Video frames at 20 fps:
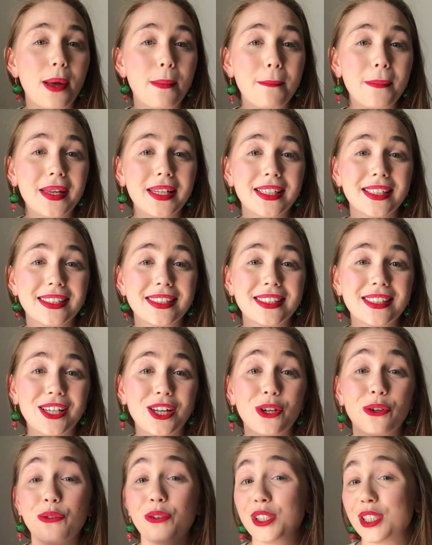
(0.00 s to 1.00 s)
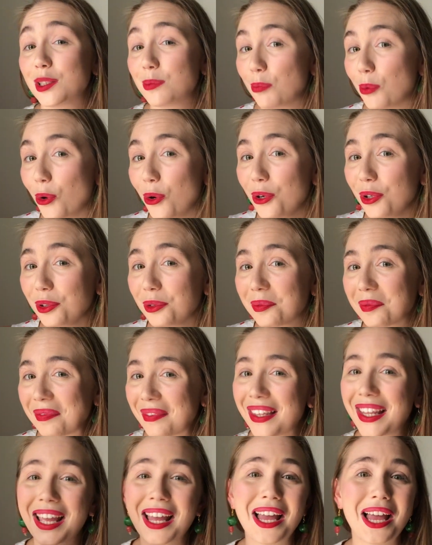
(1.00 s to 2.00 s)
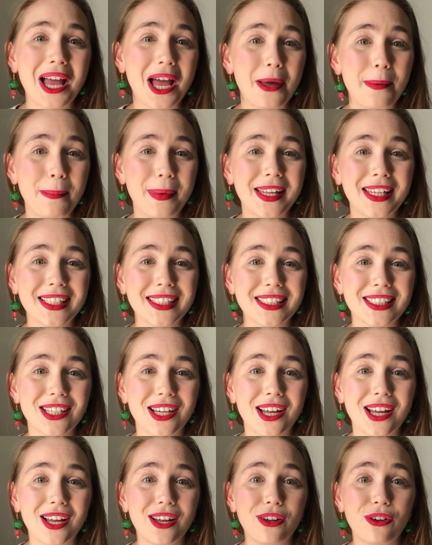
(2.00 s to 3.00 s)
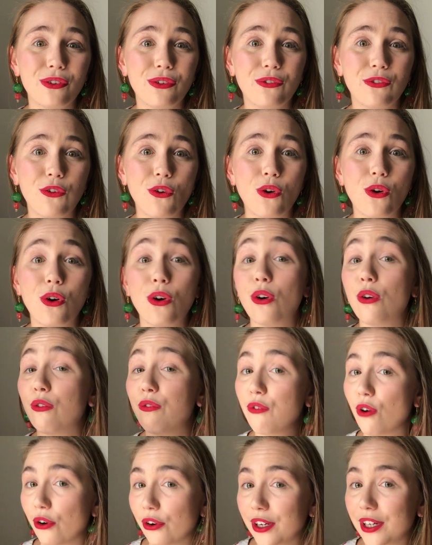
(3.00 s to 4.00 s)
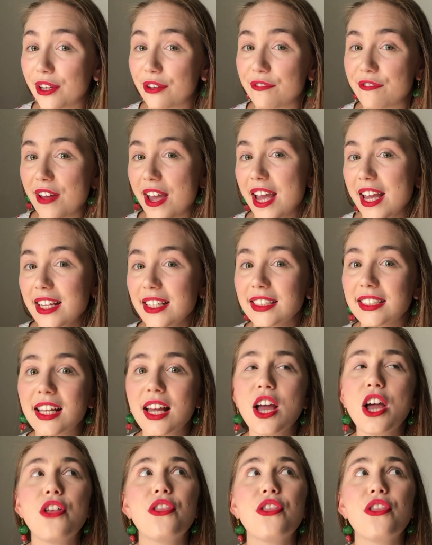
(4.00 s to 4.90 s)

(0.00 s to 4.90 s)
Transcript: a Minister for Sport, a Minister for Foreign Affairs.